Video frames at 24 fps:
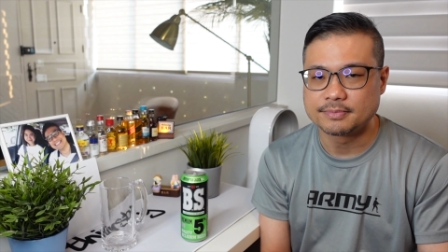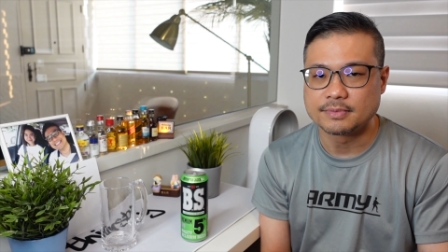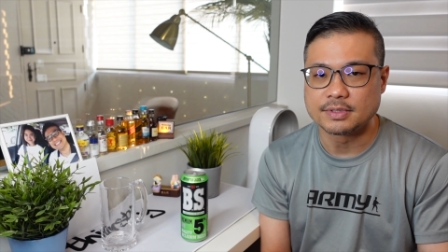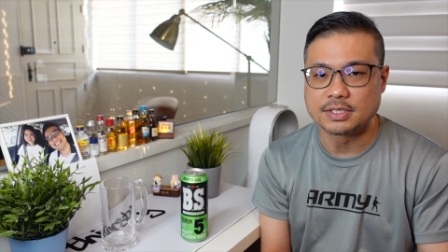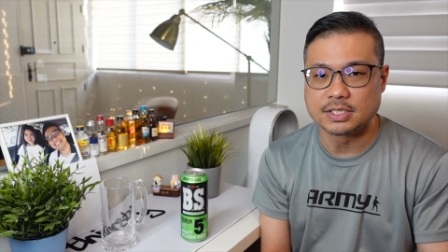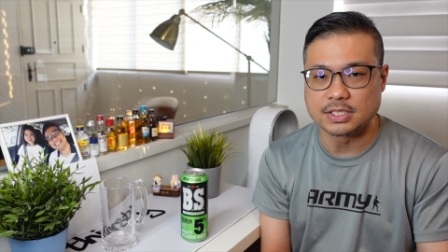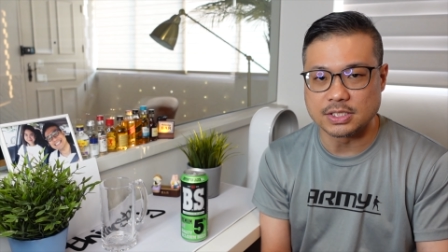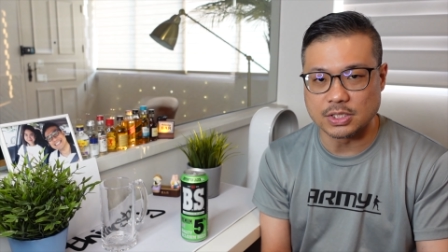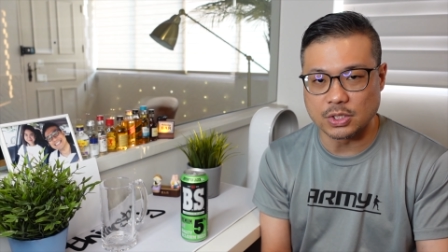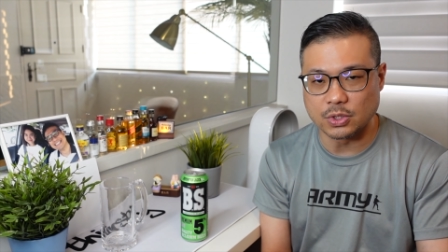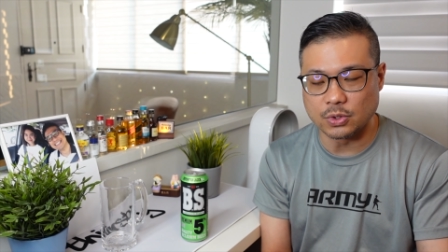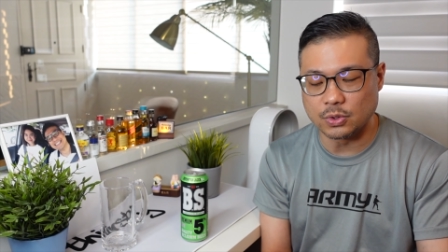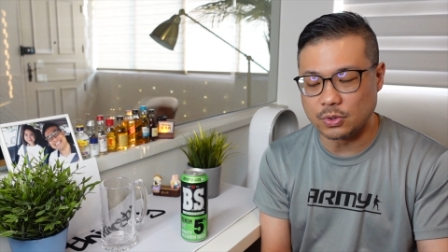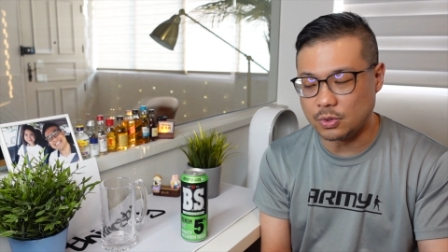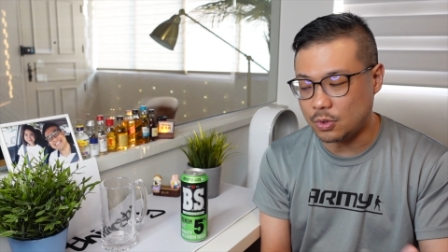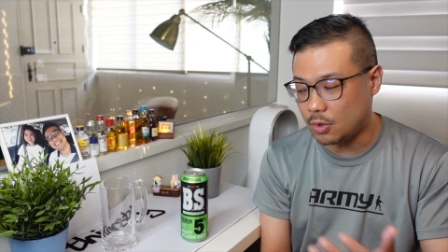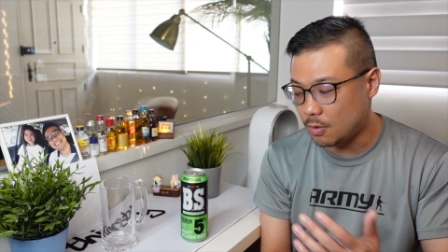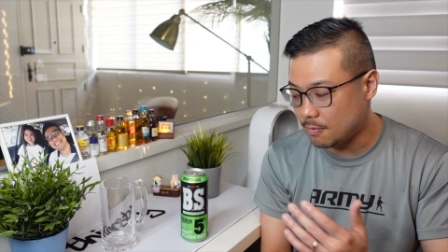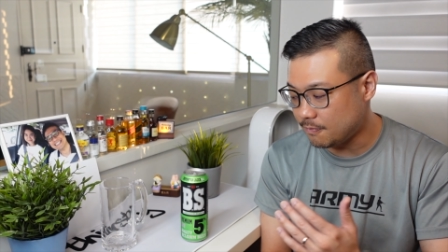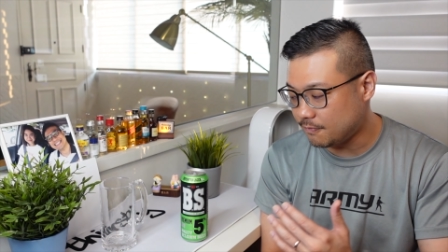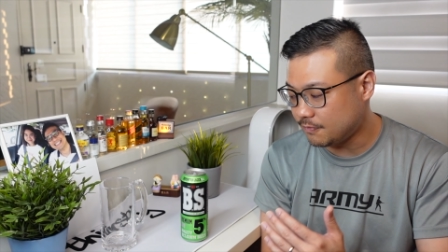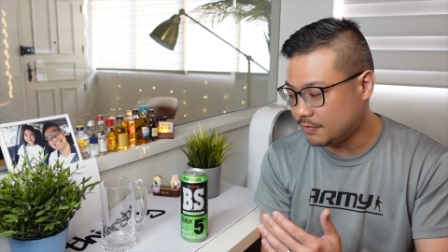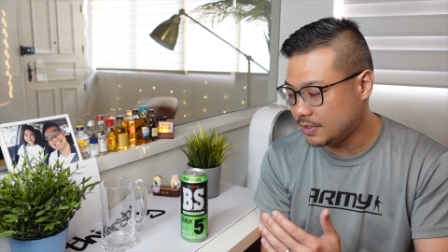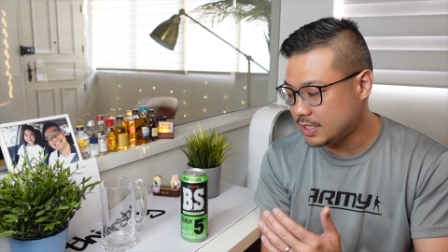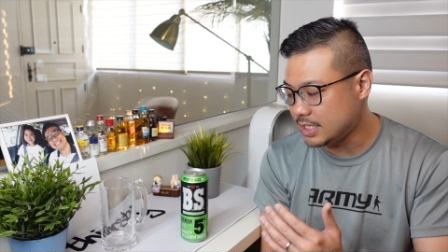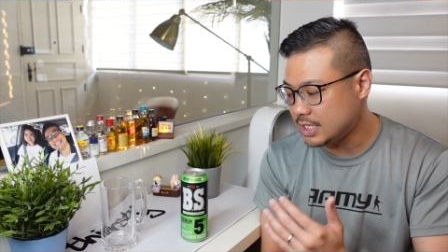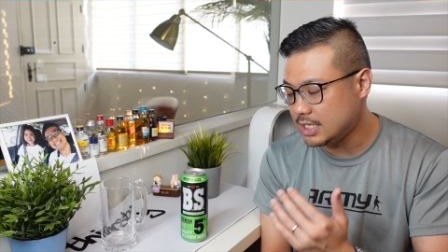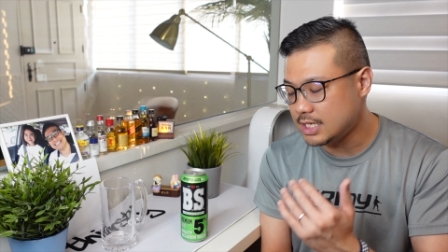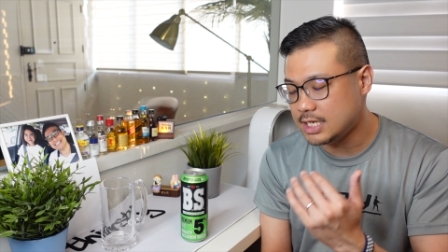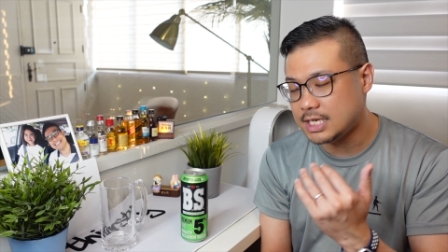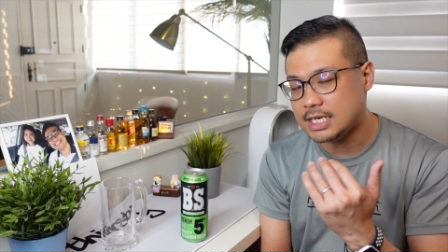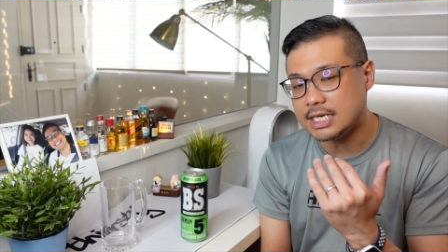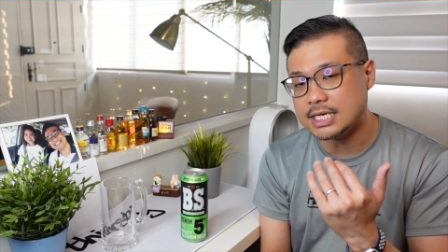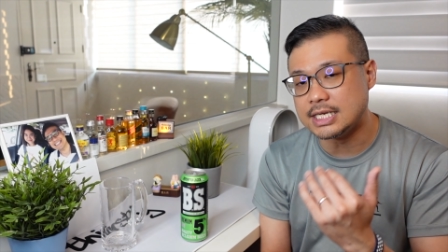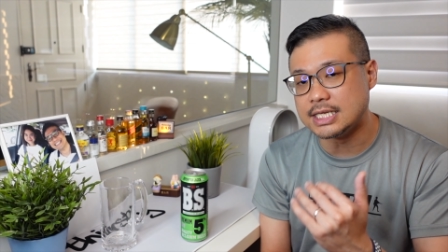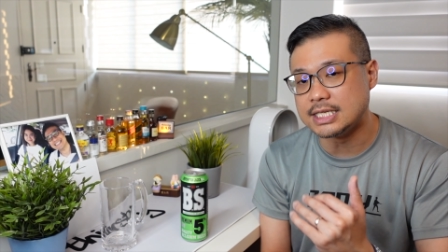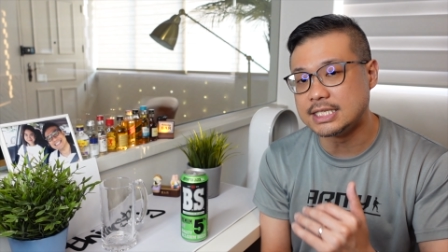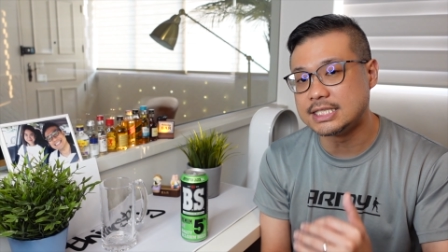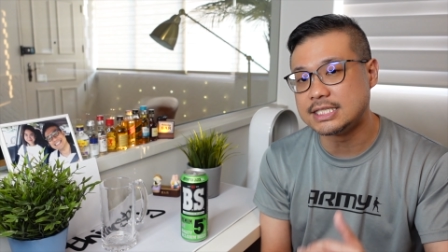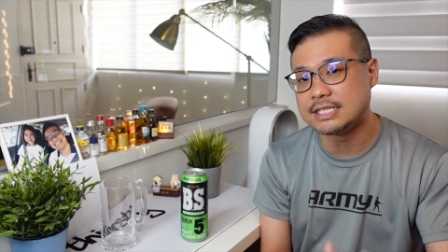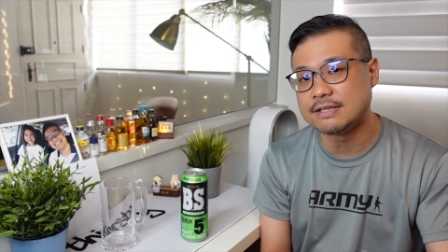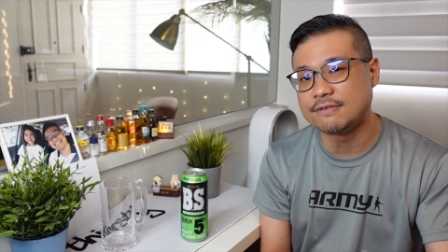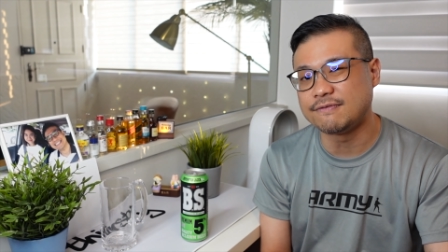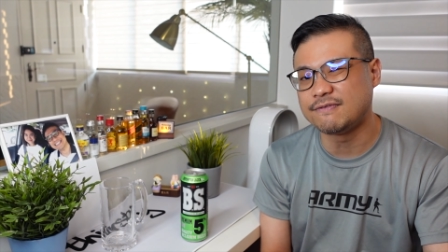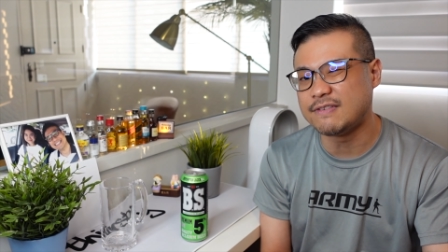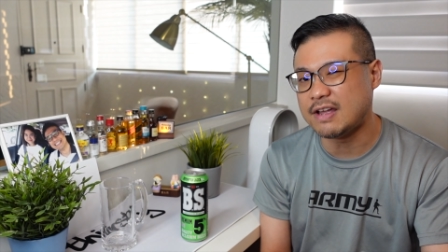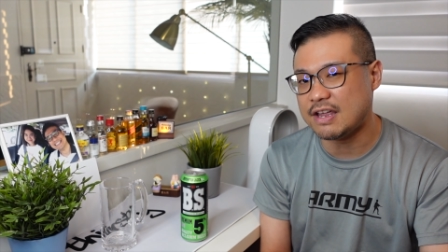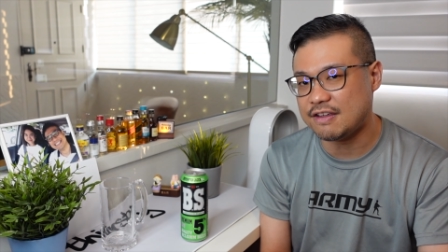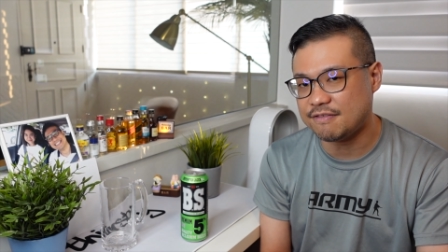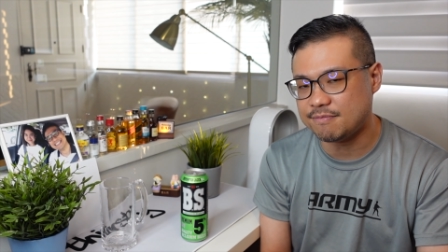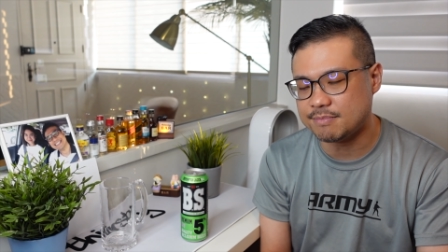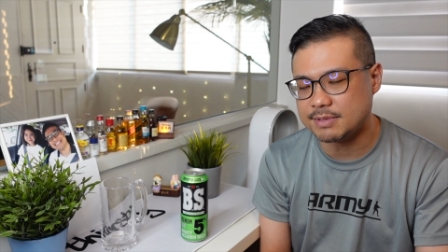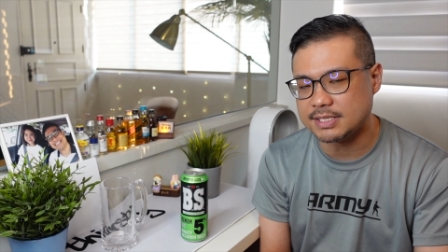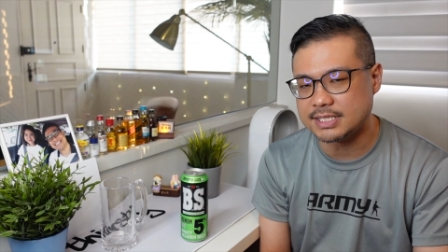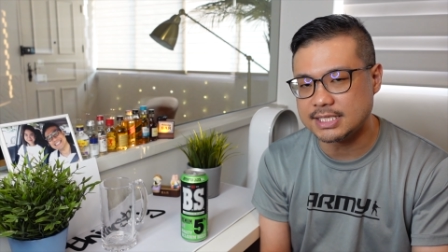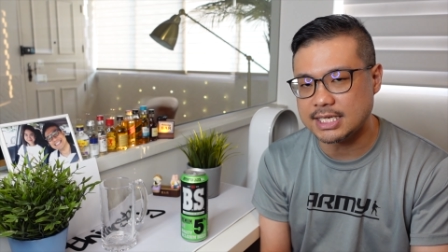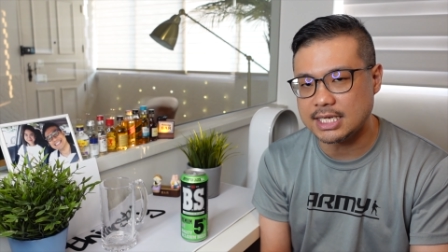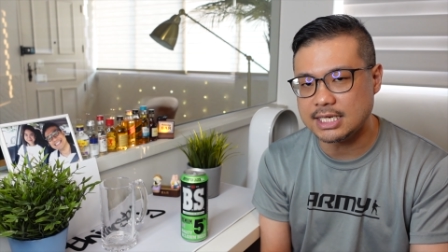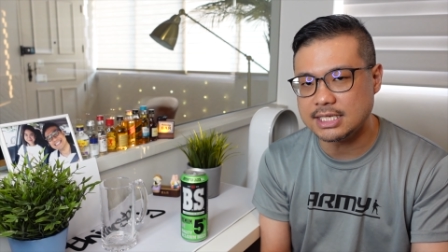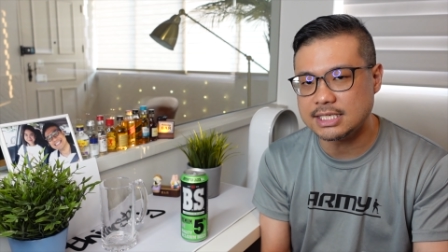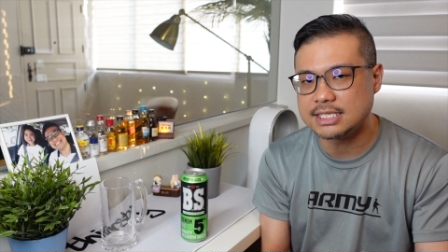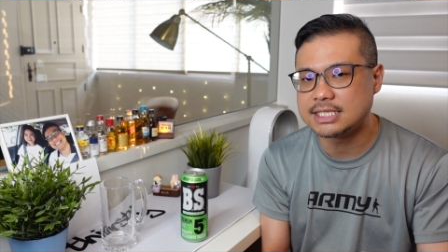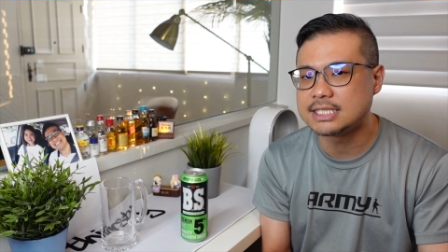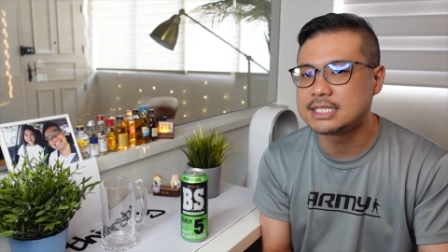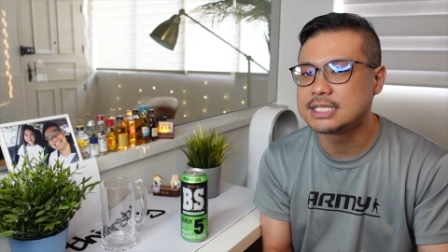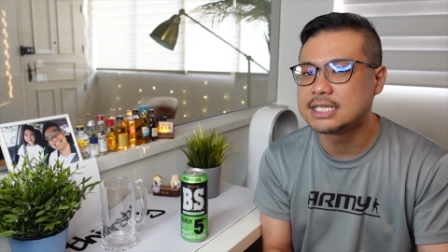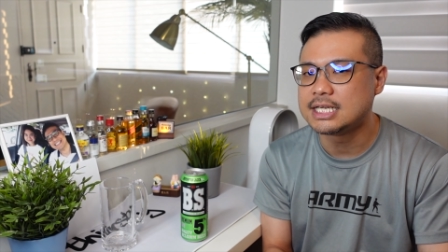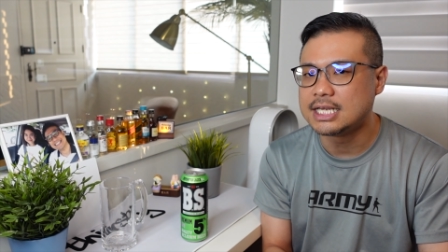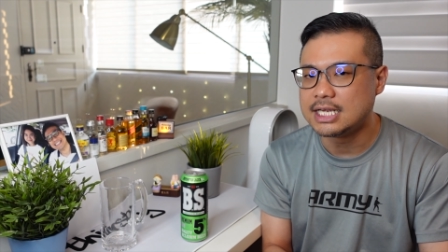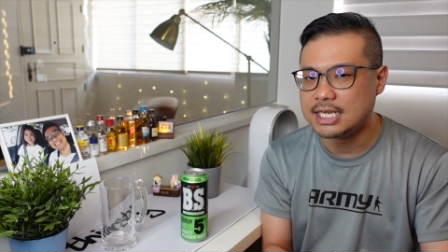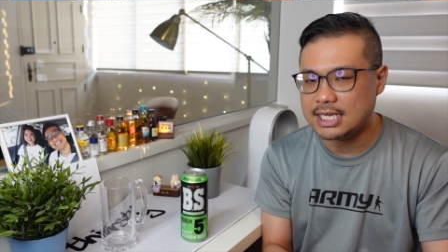So hopefully this 5%